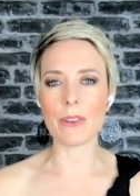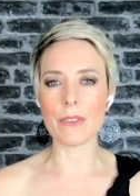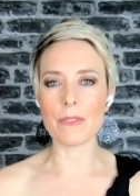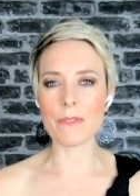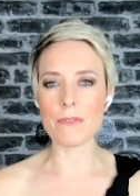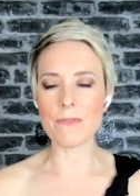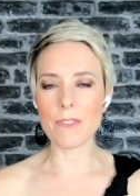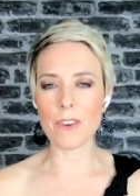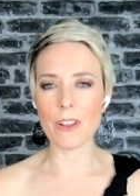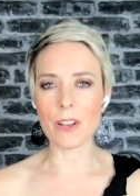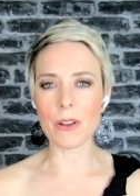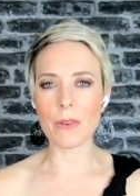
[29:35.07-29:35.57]
Go
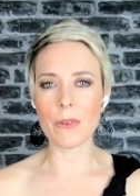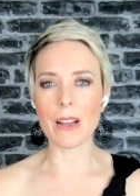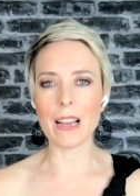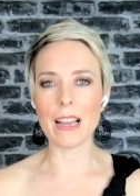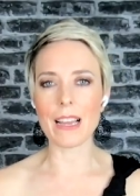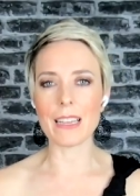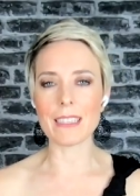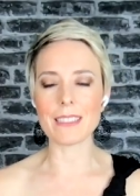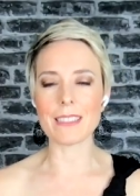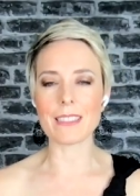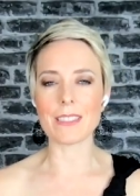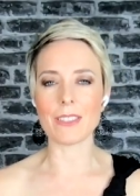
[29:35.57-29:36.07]
and follow
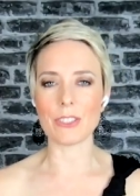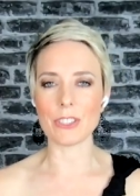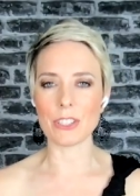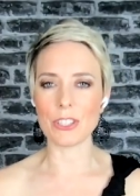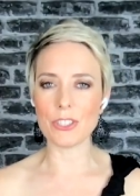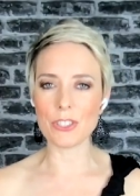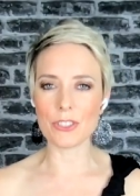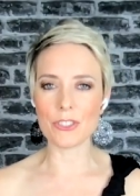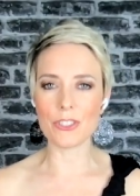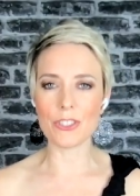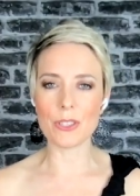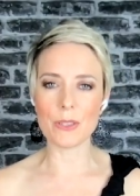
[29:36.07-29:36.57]
us on
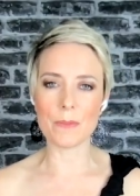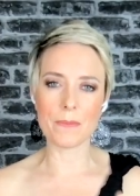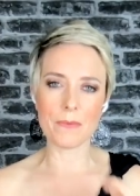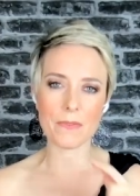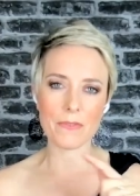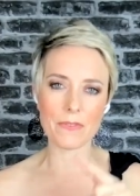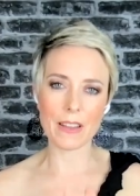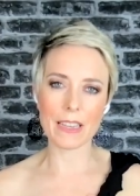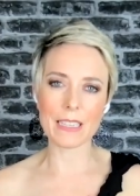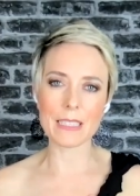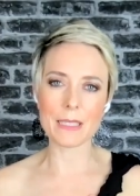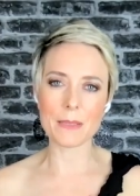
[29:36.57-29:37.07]
YouTube,
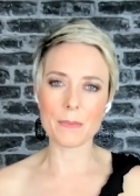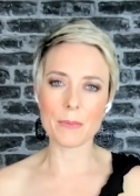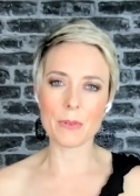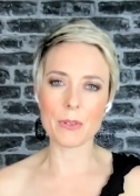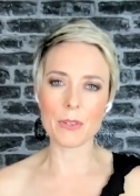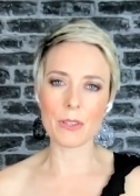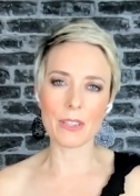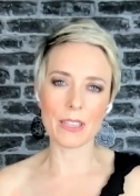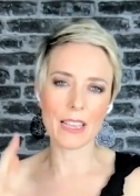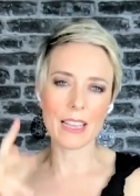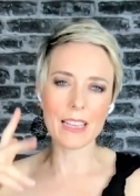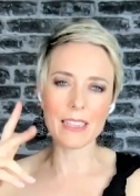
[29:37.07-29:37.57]

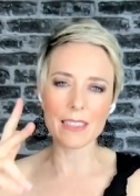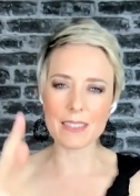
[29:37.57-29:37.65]
Facebook,